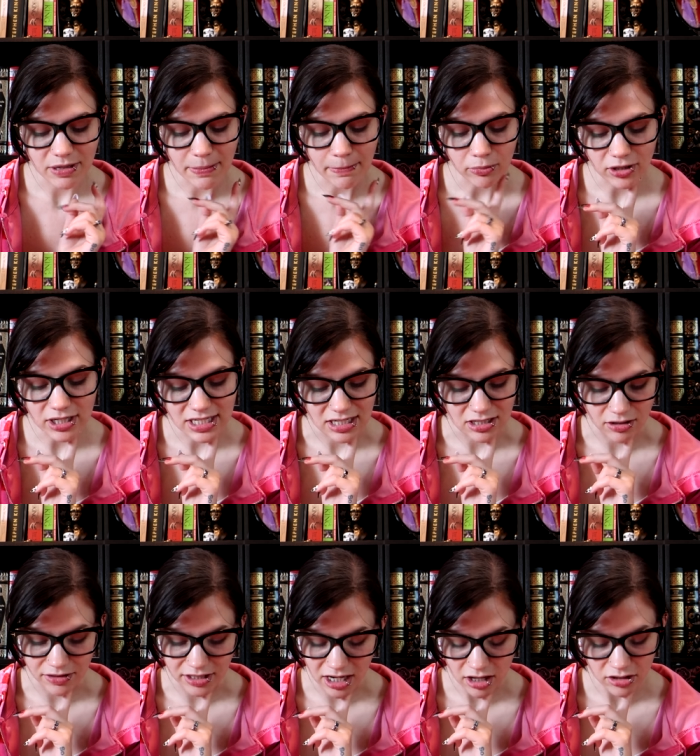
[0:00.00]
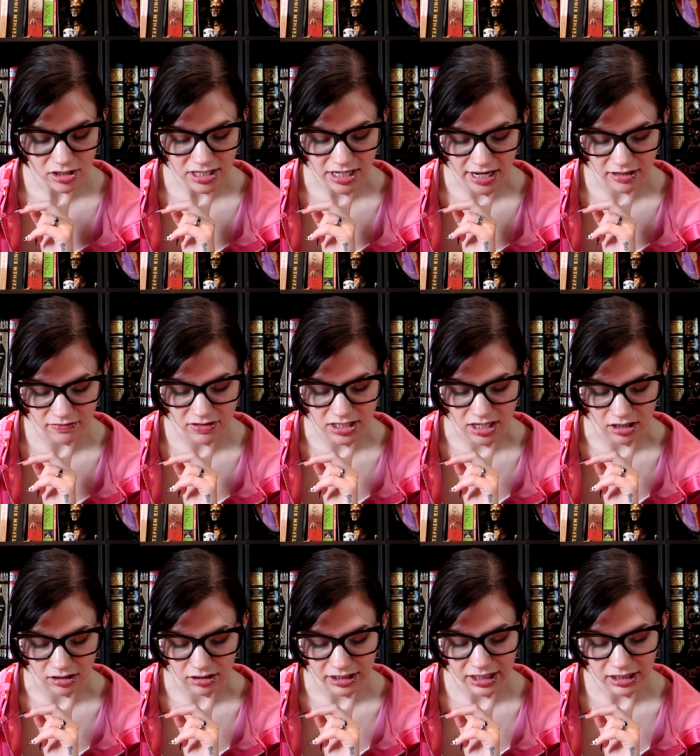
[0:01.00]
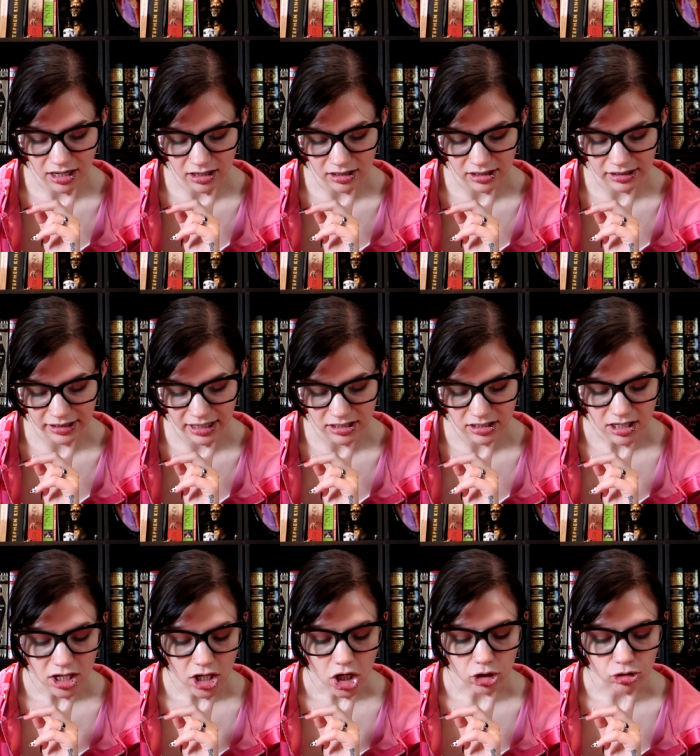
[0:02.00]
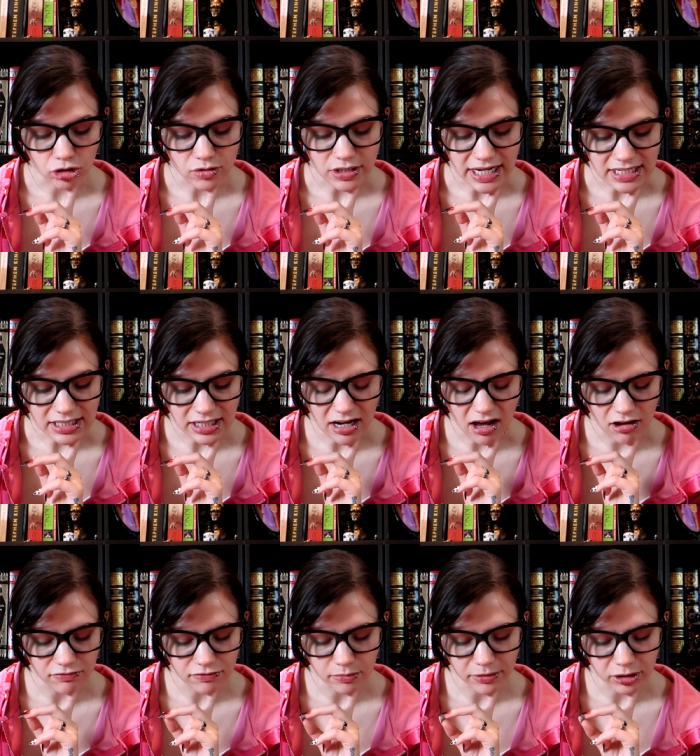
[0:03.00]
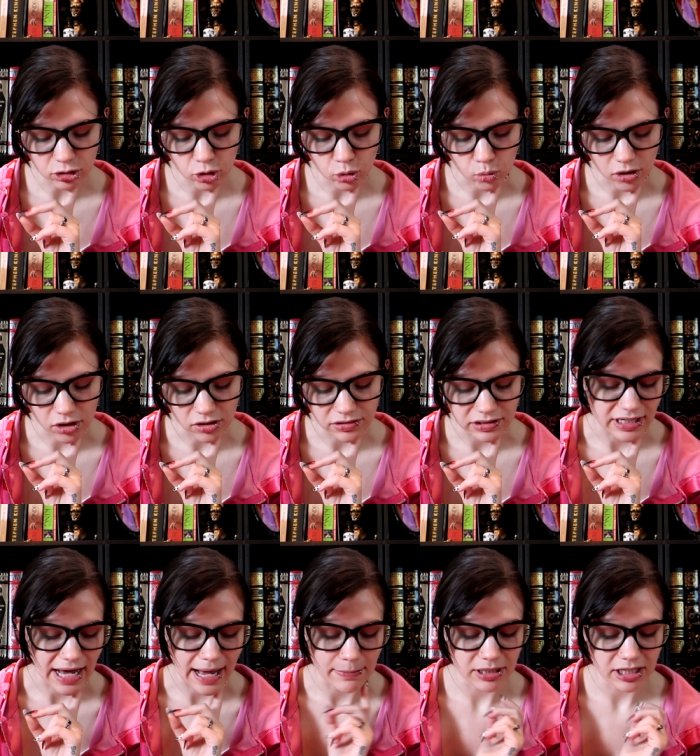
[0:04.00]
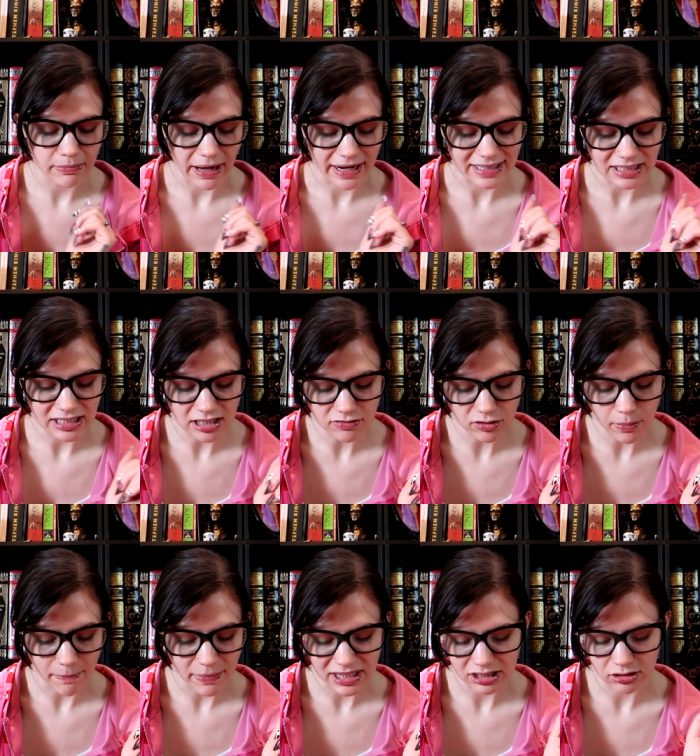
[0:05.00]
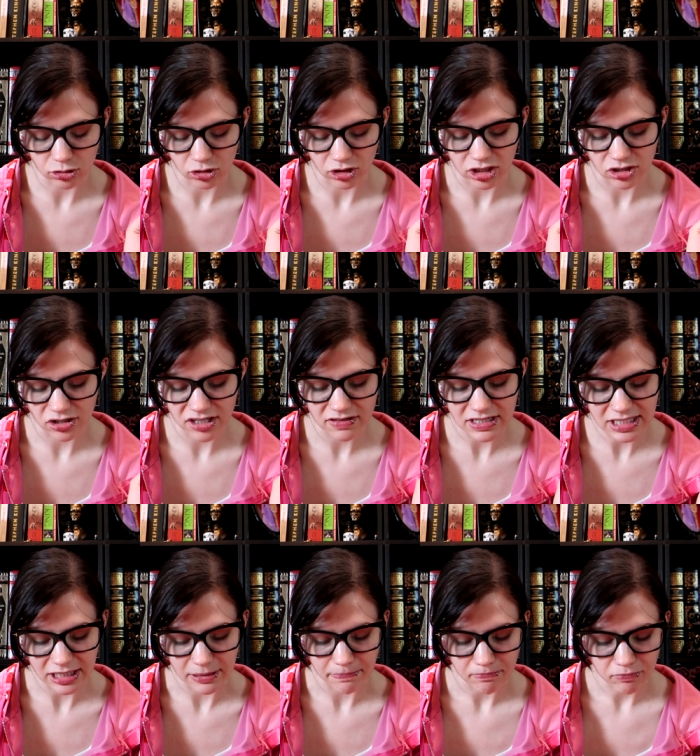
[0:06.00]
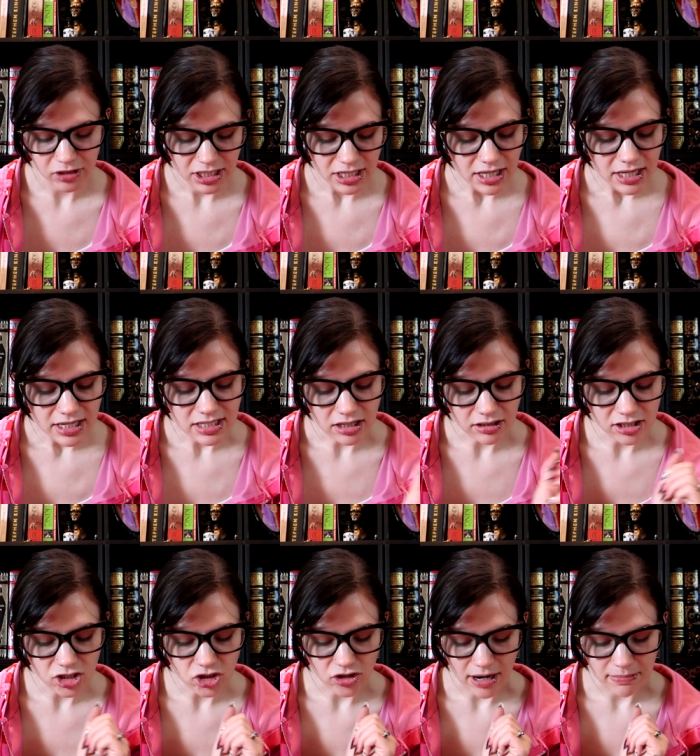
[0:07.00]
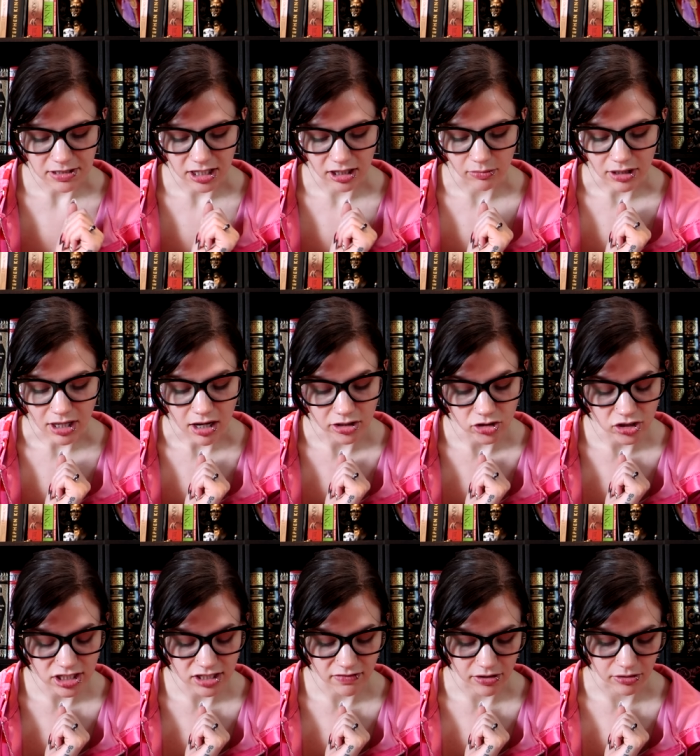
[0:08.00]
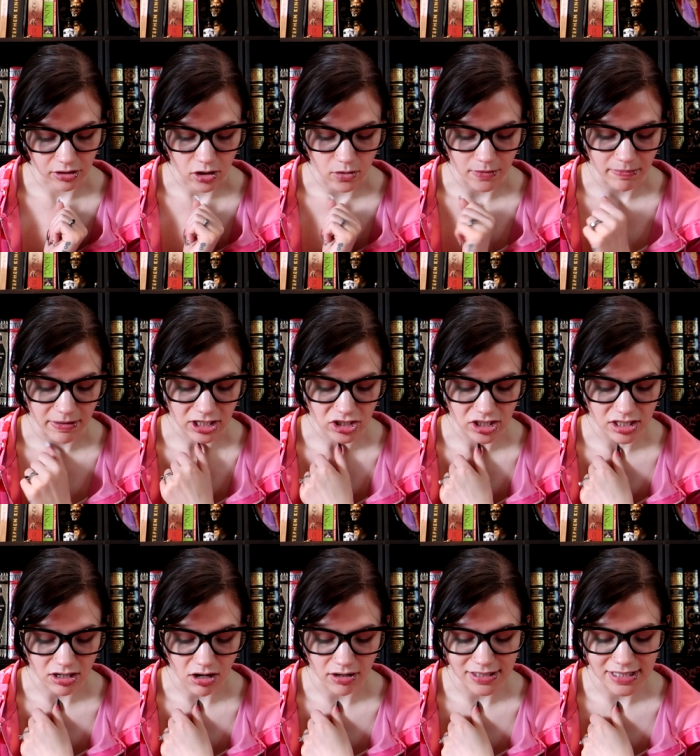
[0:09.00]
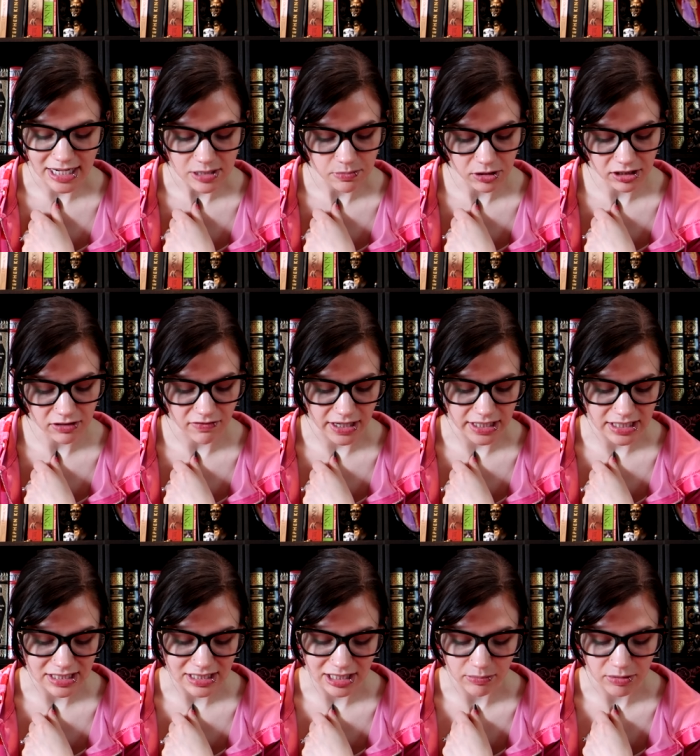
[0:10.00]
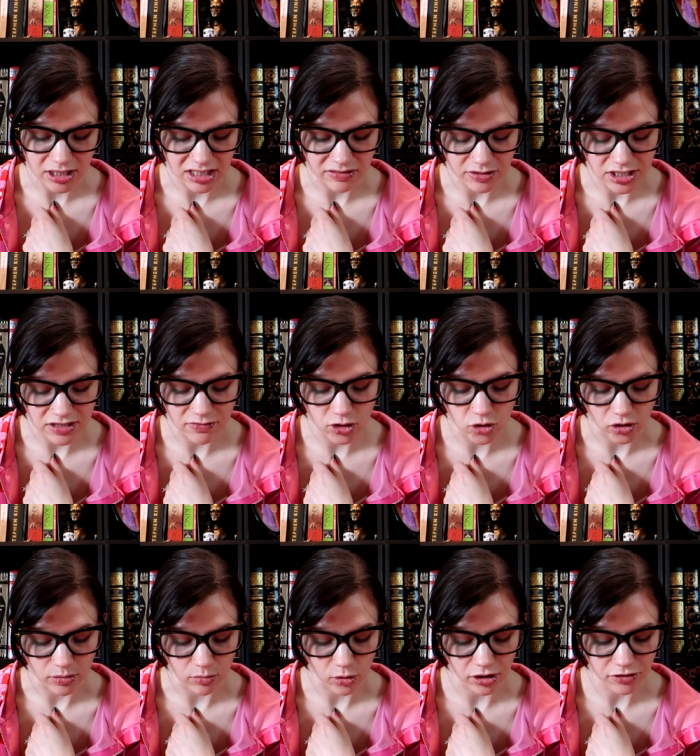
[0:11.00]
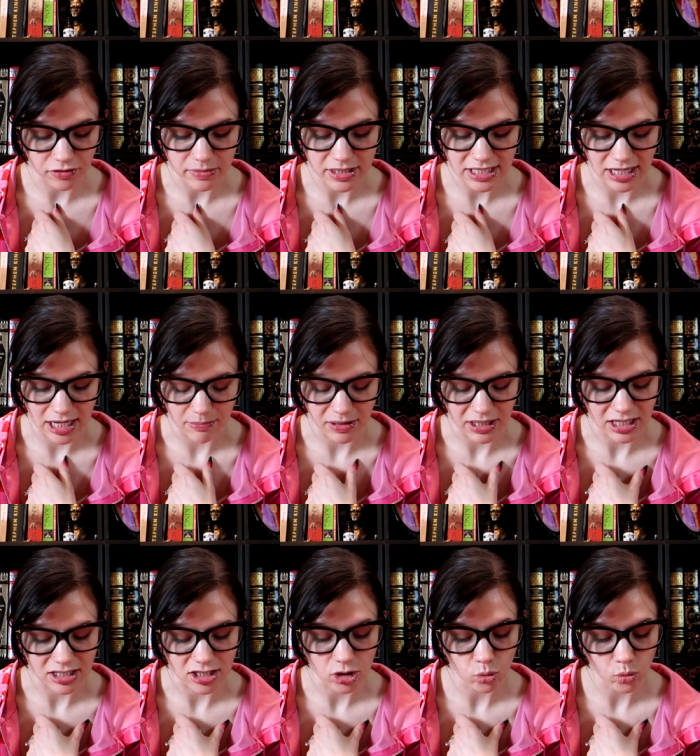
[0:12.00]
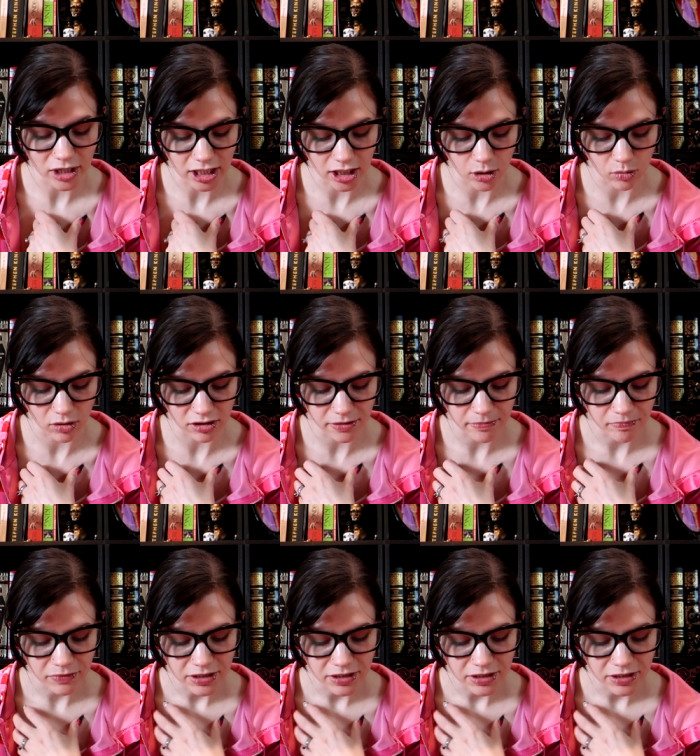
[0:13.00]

been imprisoned on the other side of the tunnel in La La Land, a grotesque and unfamiliar world inhabited by evil, mythical creatures of sleep. Sully is trapped there with hundreds of other coma patients, all desperately fighting to keep the evils of the dream world from escaping into the waking world.